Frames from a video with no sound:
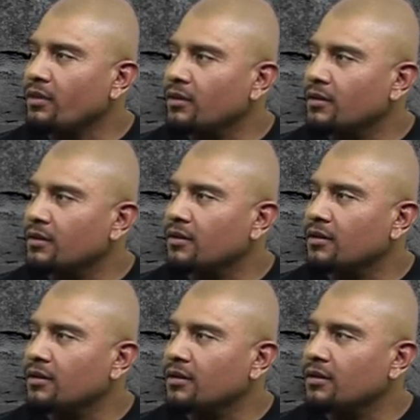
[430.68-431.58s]

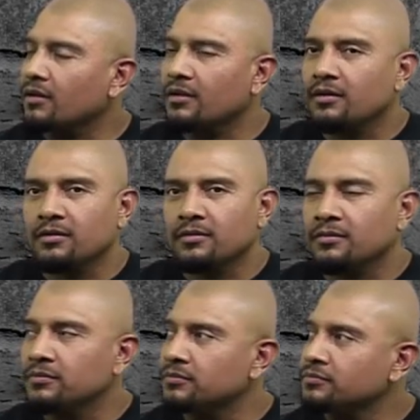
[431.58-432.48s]

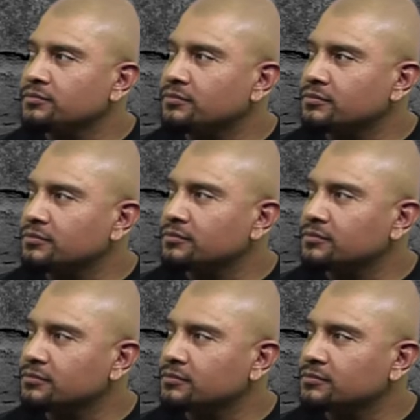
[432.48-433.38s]

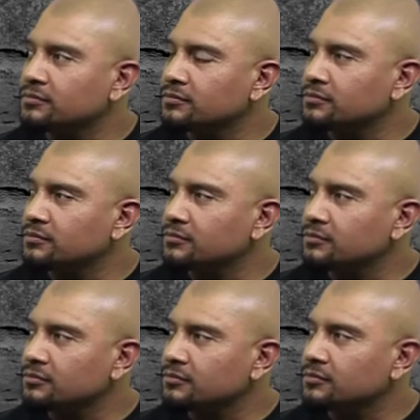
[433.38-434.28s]

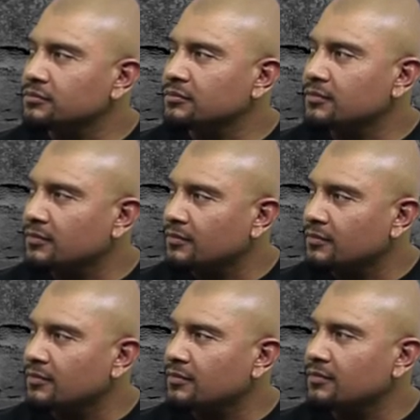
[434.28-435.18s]

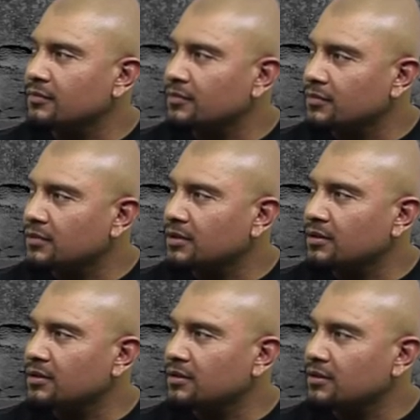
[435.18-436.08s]
No words are spoken by the person on screen.